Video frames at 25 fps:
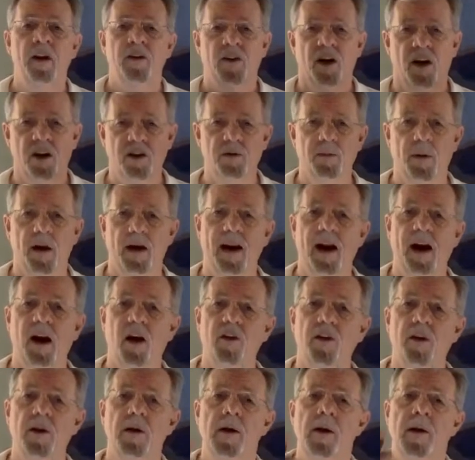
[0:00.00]
talks about
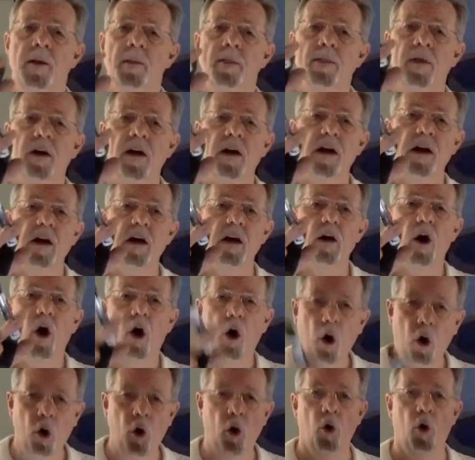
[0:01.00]
how that the
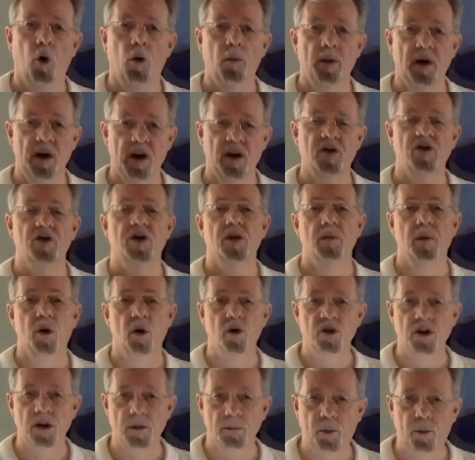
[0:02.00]
home is the
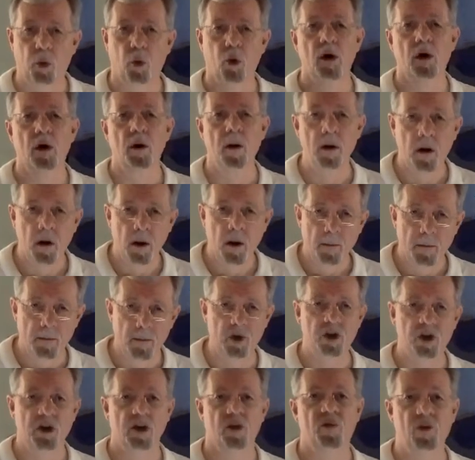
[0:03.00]
most important
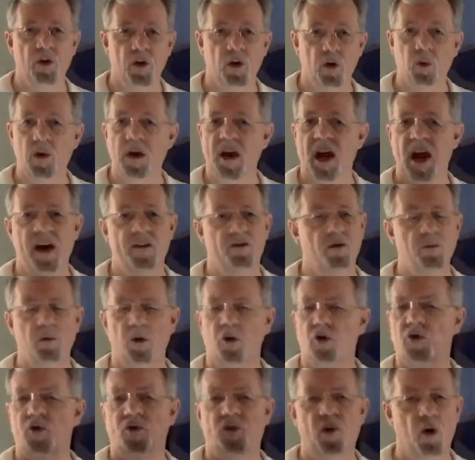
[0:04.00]
mission field we have, the
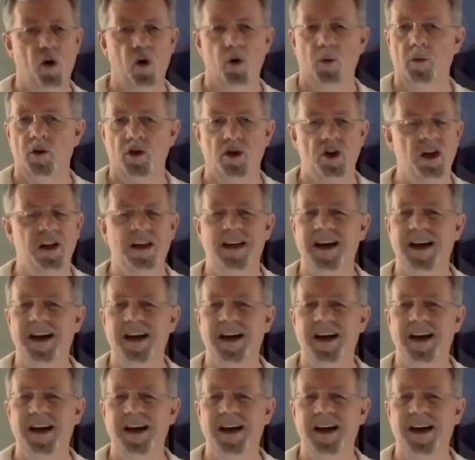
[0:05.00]
most fertile mission.